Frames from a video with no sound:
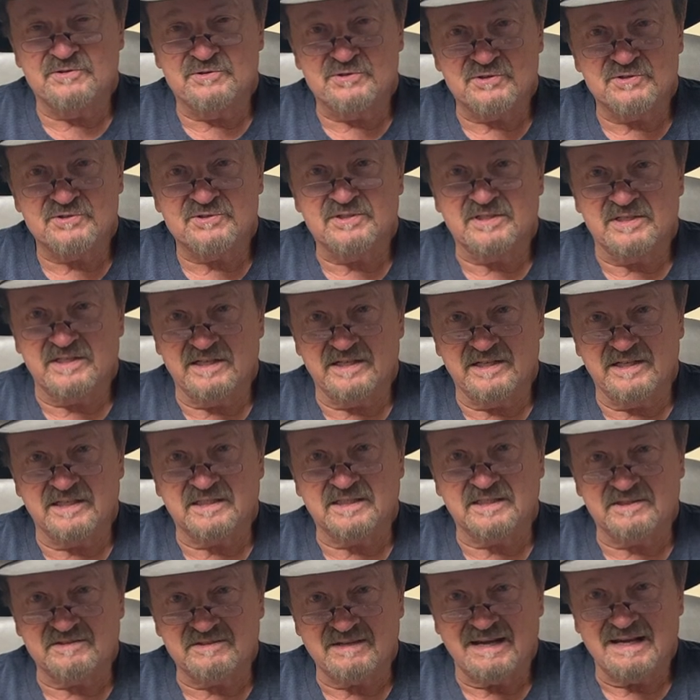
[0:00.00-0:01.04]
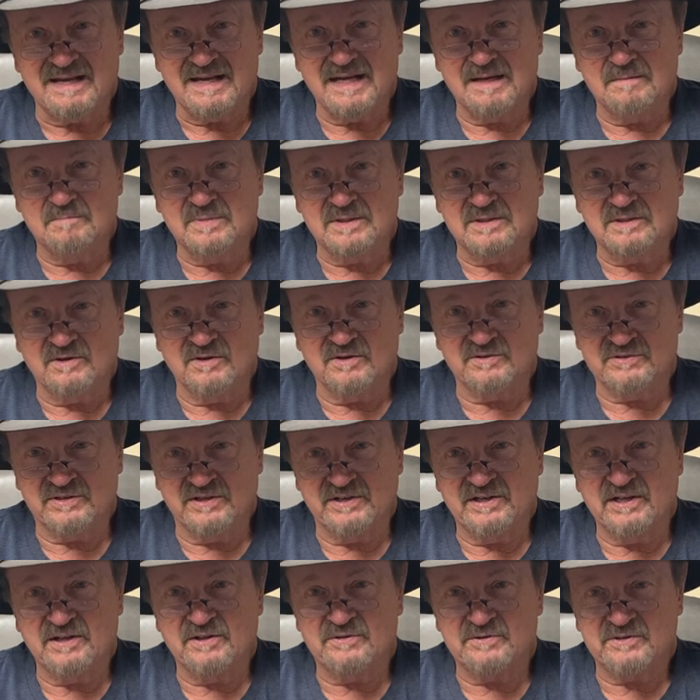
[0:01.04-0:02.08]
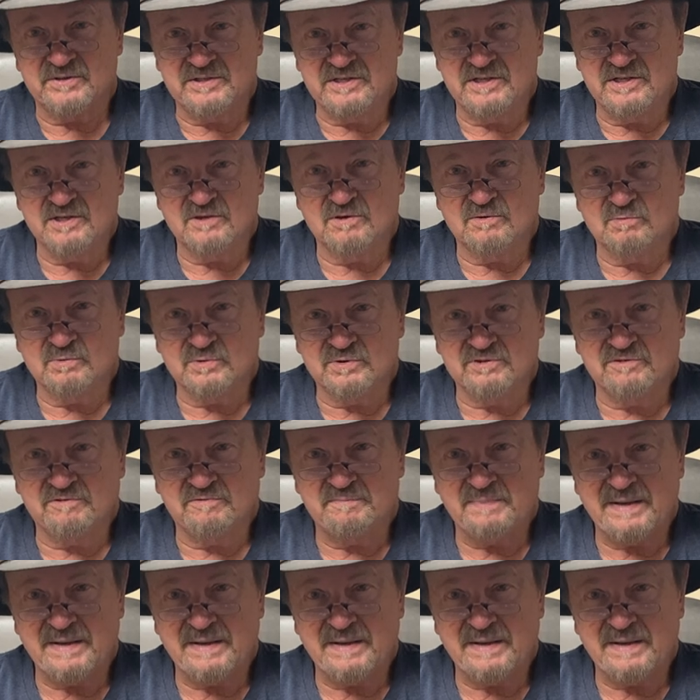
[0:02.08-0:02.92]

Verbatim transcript: just in the nick of time, because another year would have